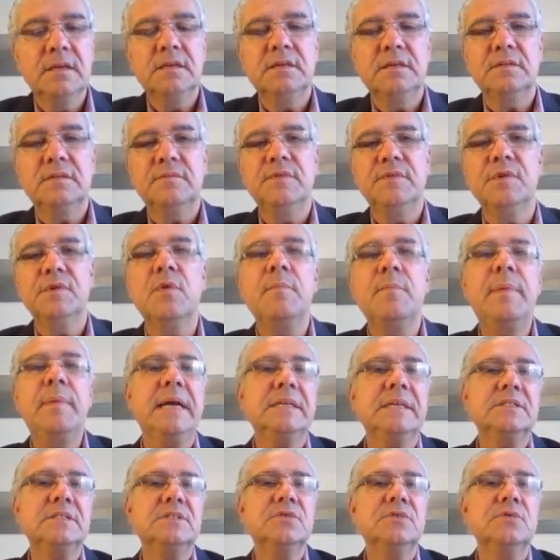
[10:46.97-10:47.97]
If we go
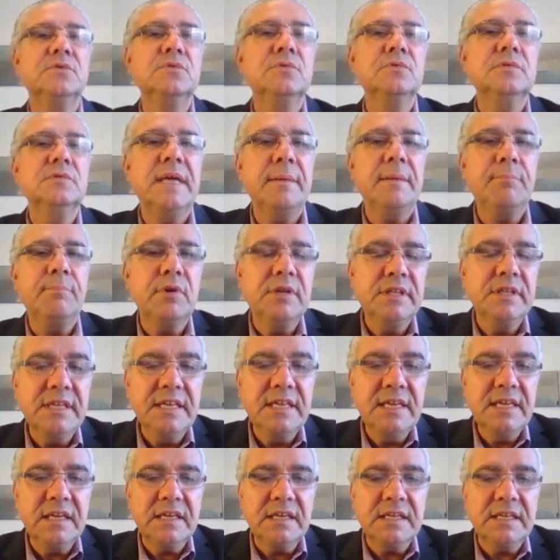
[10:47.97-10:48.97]
back to Napoleon
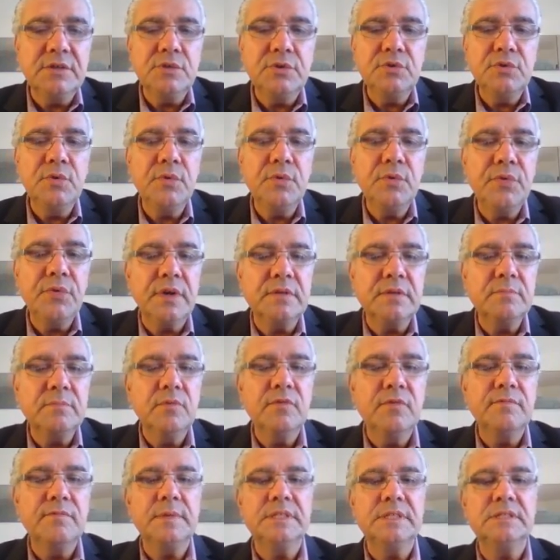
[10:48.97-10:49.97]
Hill and the New Thought
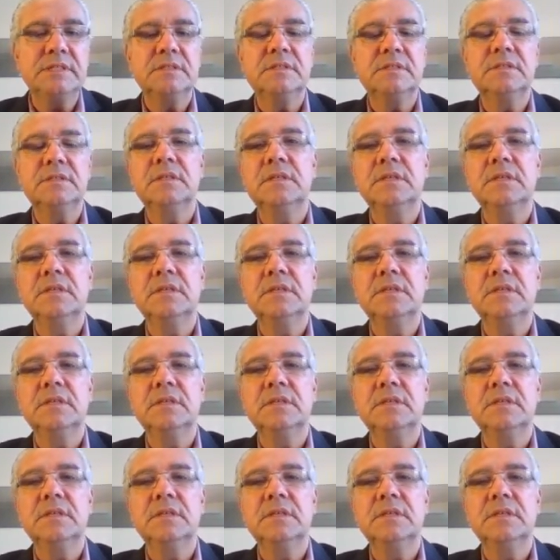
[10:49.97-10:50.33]
movement,